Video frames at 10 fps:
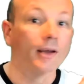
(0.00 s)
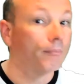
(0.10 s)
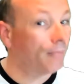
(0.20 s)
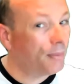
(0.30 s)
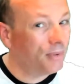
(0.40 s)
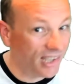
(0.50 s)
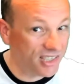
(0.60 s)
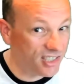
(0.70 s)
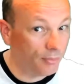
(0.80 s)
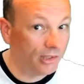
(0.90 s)
Maybe
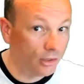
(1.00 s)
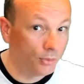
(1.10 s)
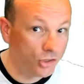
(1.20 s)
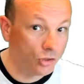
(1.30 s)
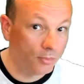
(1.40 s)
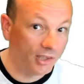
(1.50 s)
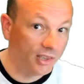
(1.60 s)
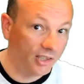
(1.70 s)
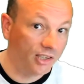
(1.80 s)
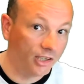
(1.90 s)
that's something that we should have been
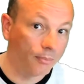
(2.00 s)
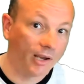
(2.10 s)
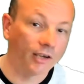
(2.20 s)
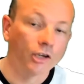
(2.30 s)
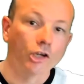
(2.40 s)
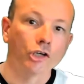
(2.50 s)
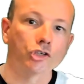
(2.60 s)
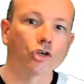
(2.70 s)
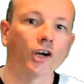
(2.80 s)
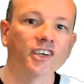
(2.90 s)
thinking about,
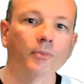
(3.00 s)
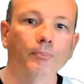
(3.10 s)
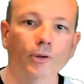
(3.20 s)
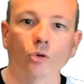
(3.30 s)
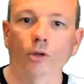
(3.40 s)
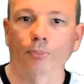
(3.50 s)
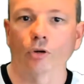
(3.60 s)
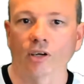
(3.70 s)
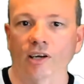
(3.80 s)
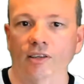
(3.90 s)
trying to build a
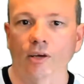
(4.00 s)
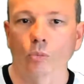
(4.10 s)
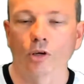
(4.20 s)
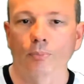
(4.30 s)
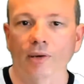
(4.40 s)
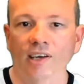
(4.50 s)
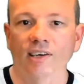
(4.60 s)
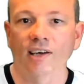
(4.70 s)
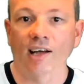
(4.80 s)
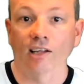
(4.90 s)
product that would have
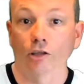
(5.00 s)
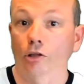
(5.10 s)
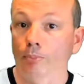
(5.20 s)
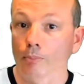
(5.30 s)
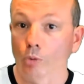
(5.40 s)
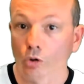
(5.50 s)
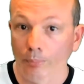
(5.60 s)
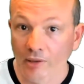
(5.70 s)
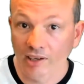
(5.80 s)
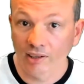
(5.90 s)
been a little bit more
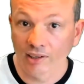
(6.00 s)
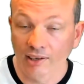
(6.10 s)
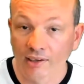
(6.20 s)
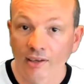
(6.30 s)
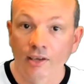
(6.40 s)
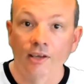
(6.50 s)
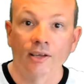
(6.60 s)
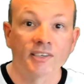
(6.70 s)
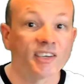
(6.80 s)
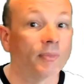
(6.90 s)
appealing,
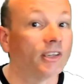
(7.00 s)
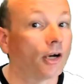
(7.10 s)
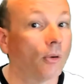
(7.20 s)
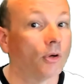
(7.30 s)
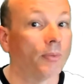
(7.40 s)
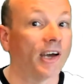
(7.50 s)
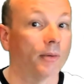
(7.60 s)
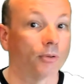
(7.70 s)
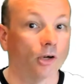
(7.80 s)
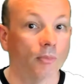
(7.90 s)
something that I would have paid a
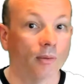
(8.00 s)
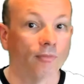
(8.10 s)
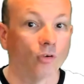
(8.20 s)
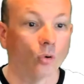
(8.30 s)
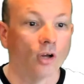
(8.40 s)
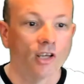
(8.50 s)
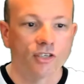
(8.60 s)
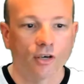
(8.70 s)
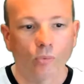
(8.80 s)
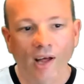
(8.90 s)
premium for.
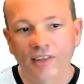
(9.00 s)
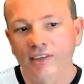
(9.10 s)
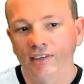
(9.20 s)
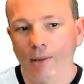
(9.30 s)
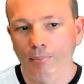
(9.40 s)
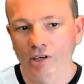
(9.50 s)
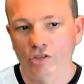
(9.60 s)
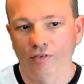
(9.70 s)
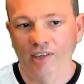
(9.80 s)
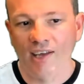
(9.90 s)
So rather than that
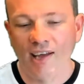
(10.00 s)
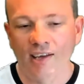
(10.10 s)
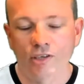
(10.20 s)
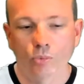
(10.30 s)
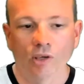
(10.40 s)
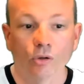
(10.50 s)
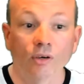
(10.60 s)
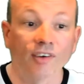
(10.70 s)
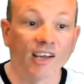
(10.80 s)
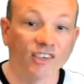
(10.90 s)
picture of the eggs, we could have had,